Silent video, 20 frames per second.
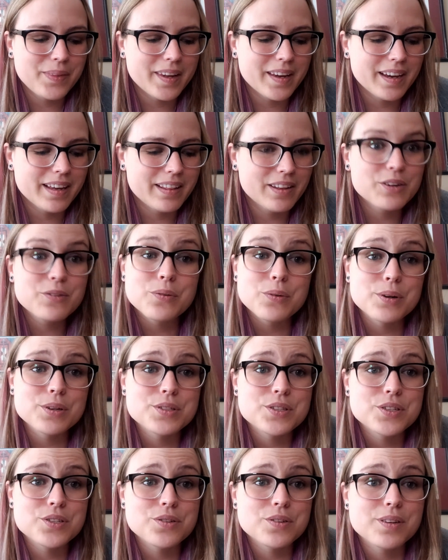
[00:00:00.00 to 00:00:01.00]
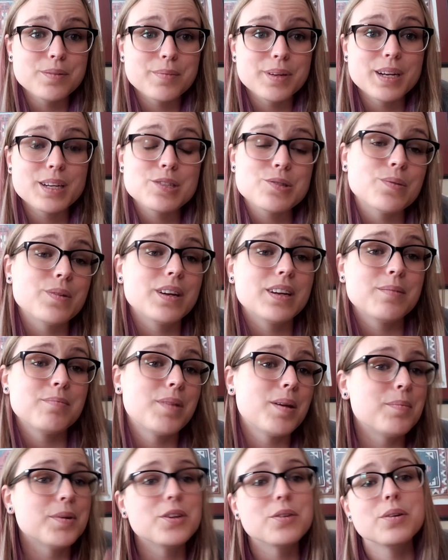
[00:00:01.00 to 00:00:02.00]
I look forward to doing my next one, and
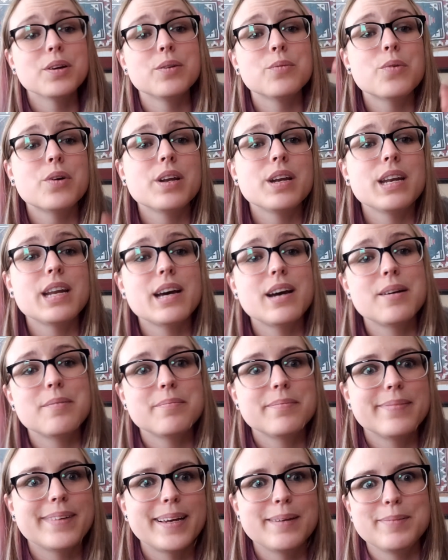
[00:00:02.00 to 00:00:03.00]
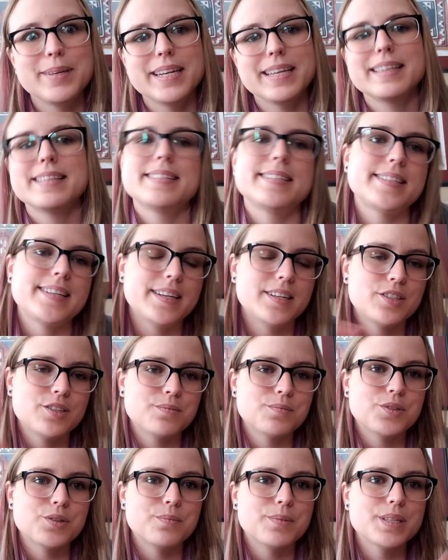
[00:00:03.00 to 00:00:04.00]
maybe doing one, I mean, at this stage
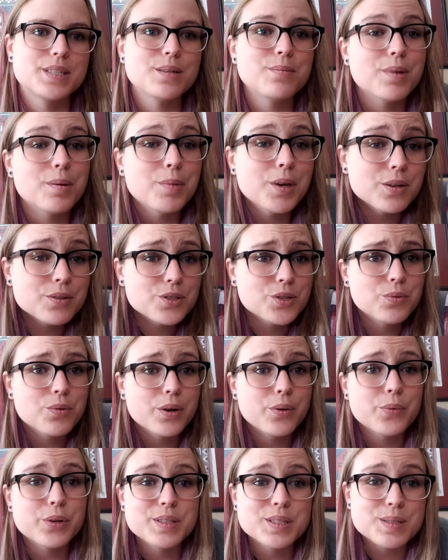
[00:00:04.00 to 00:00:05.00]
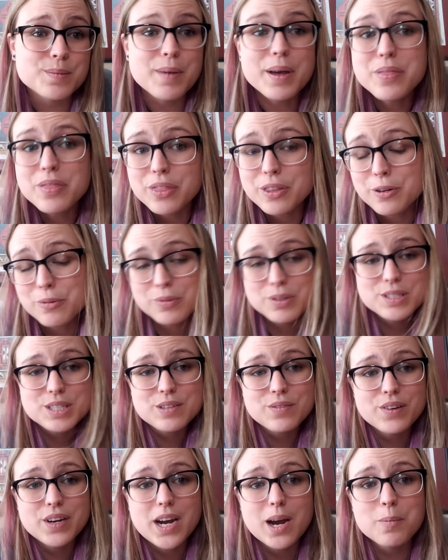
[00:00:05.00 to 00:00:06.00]
I'm so busy, maybe I'll do one once a month or once
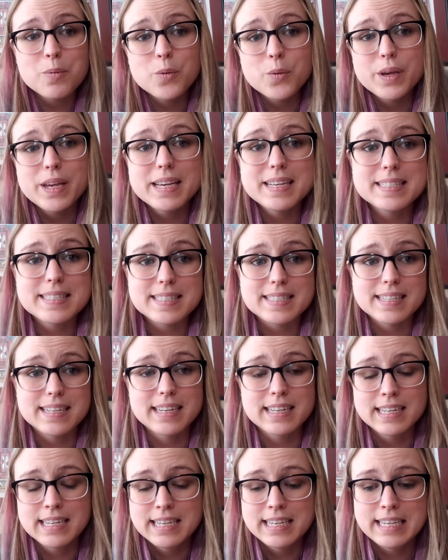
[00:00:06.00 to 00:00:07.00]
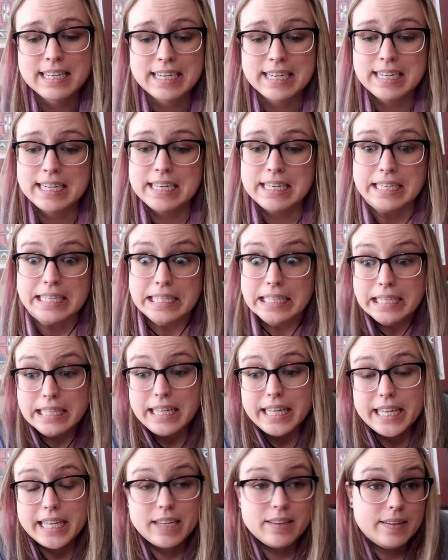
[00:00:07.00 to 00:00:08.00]
every couple weeks. And
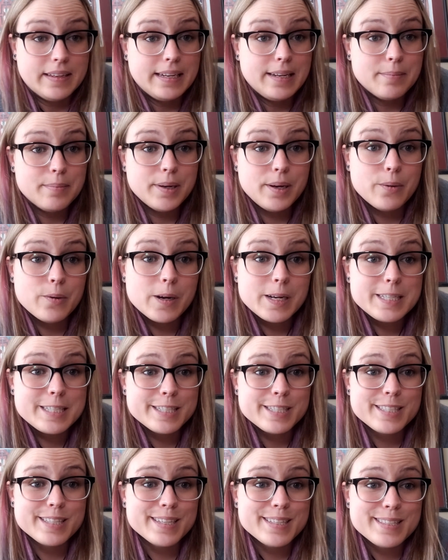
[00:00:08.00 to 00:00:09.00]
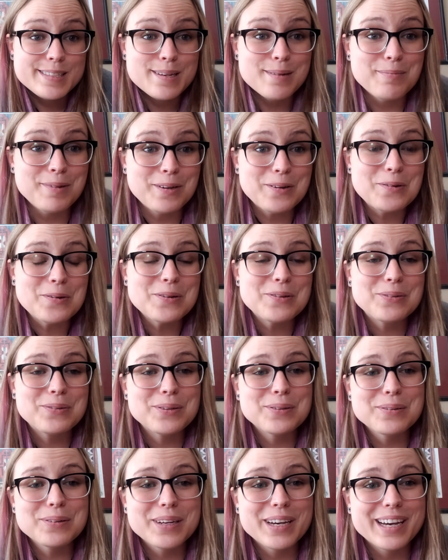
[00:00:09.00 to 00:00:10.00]
if anybody watches this, let me know if
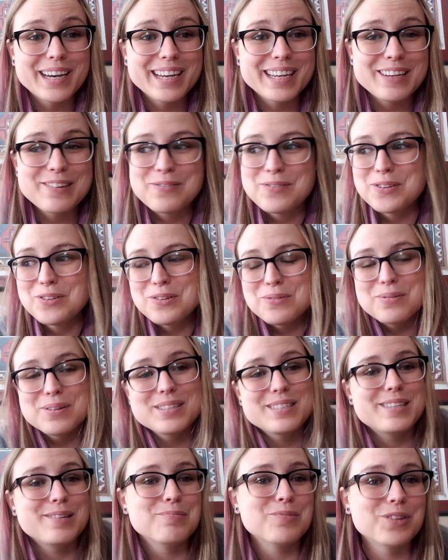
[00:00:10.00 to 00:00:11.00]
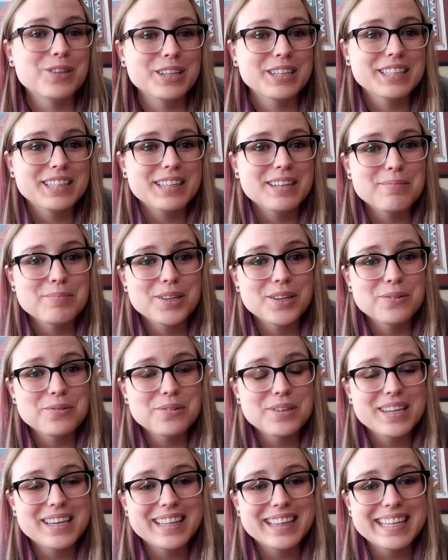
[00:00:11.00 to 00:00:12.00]
you do want to see more. Let me know
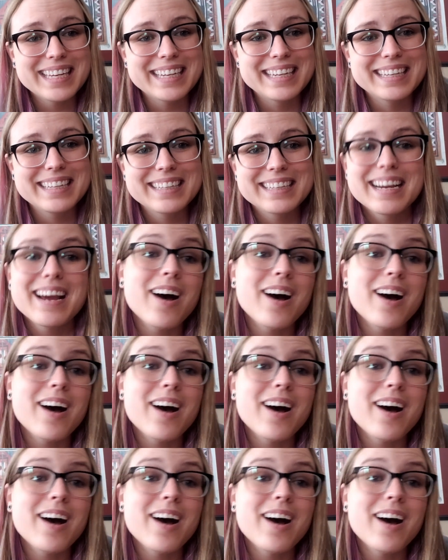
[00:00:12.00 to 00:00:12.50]
what you think.